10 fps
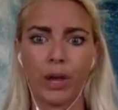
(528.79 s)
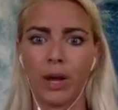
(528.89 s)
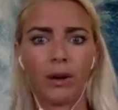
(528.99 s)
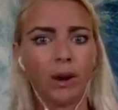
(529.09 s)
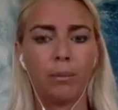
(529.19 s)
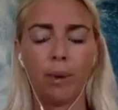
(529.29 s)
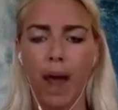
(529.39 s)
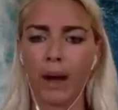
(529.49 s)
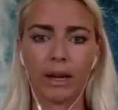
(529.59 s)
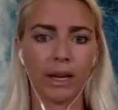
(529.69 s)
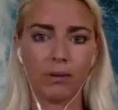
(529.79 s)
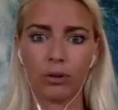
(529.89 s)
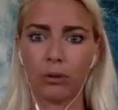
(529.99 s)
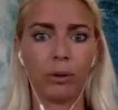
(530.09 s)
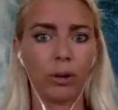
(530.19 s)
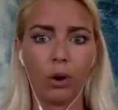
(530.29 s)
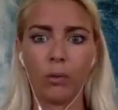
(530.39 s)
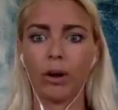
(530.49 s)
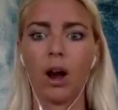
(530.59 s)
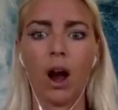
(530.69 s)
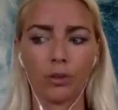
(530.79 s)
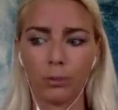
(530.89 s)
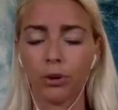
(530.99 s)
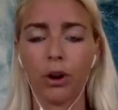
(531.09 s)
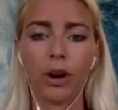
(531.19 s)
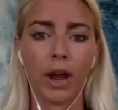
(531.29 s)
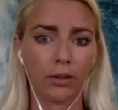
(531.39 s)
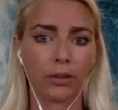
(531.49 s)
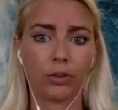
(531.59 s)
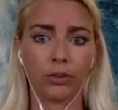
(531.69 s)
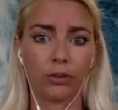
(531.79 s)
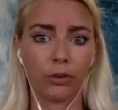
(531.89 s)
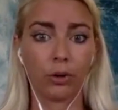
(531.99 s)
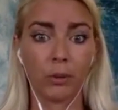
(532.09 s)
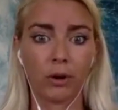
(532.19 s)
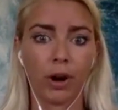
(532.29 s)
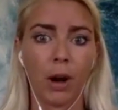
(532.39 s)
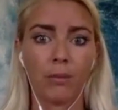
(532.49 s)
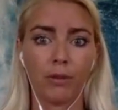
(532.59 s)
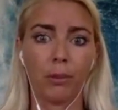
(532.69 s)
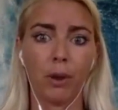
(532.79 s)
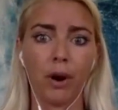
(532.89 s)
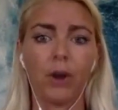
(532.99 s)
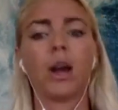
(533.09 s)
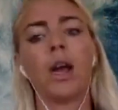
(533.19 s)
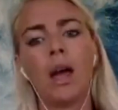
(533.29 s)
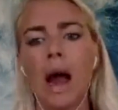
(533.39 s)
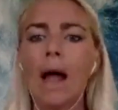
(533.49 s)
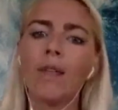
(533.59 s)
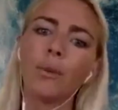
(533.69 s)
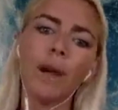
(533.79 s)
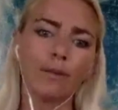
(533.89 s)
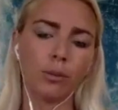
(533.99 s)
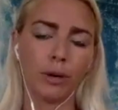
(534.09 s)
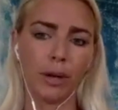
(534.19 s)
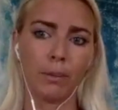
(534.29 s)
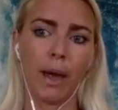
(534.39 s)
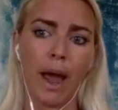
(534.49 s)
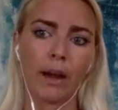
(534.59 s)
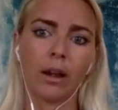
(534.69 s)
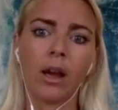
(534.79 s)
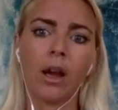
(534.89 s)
They'd come back and give it to us, be like, oh my gosh, I'm sorry, I accidentally took this hermit crab from the park. And then we had to bring it back.